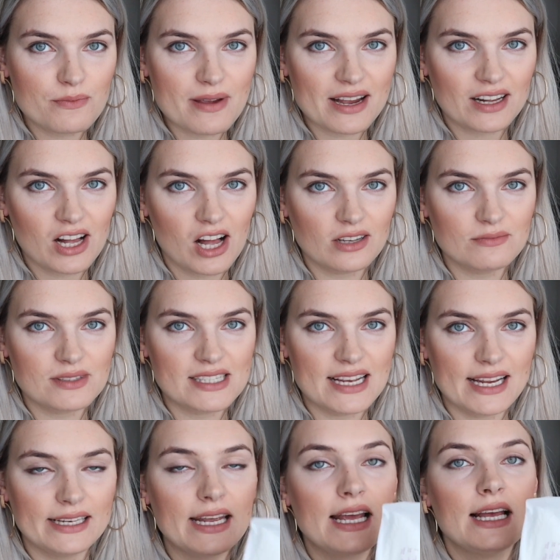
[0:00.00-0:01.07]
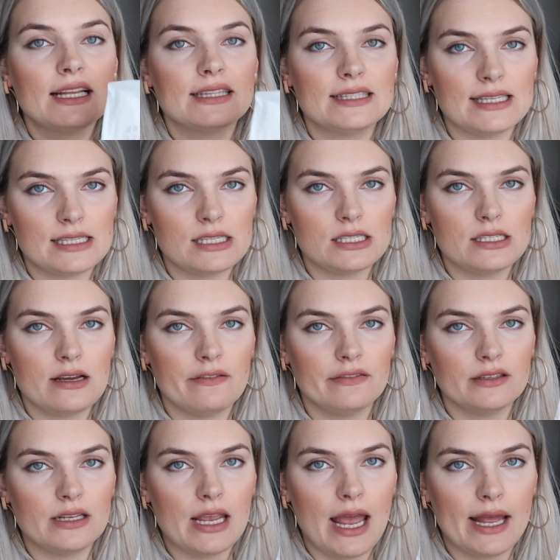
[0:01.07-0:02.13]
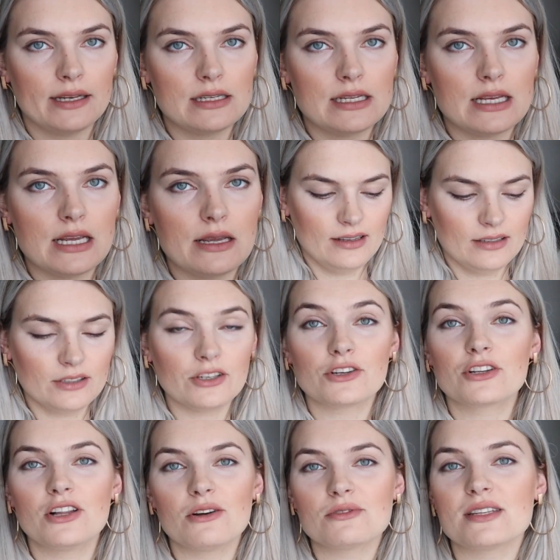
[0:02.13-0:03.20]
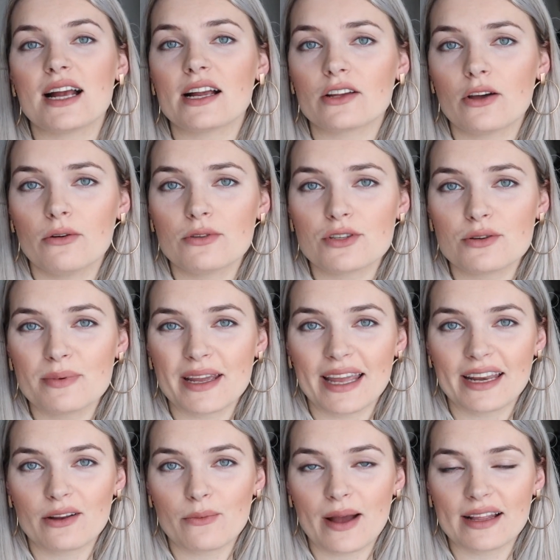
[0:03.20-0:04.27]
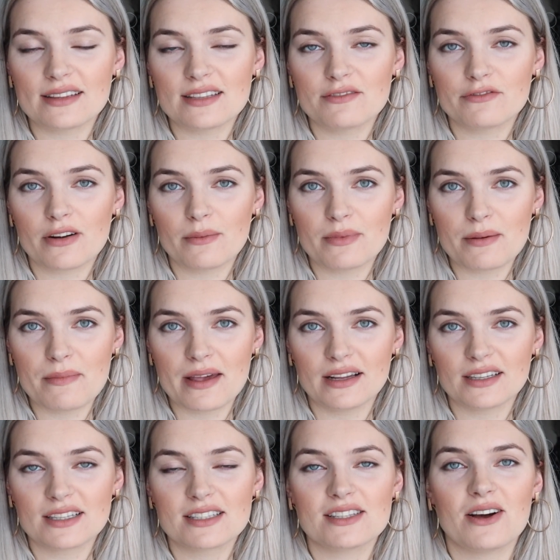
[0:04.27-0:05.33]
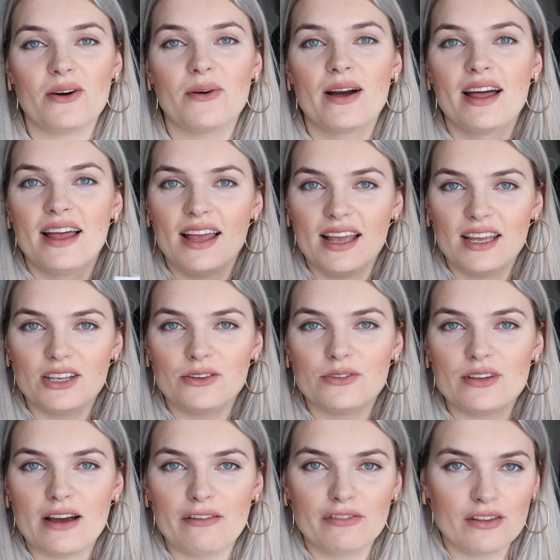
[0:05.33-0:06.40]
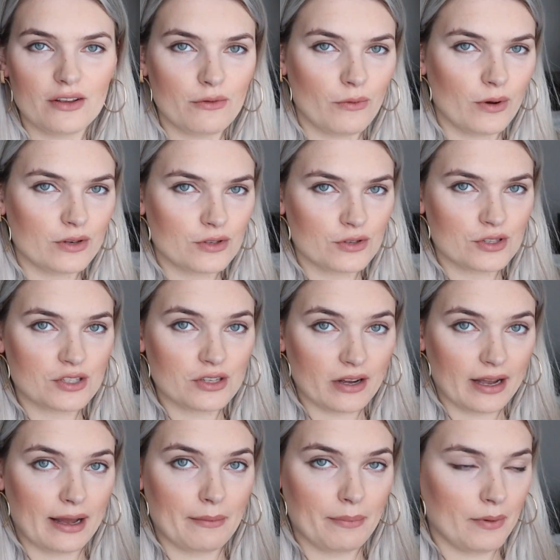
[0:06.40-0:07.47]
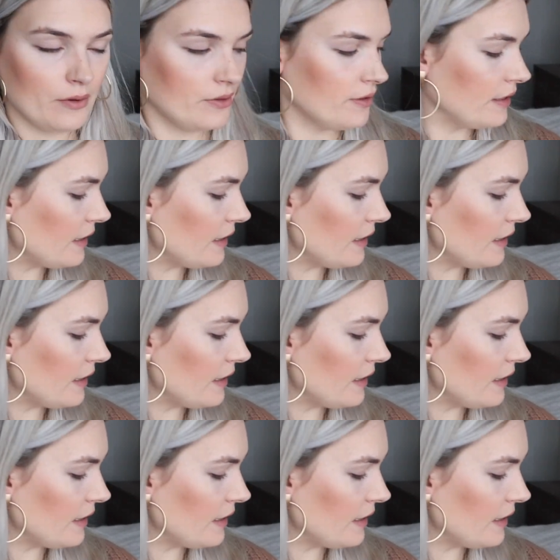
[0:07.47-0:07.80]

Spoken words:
milk comes in, this is definitely handy. Your clothes are going to be getting wet from the milk, so you definitely want to stock up on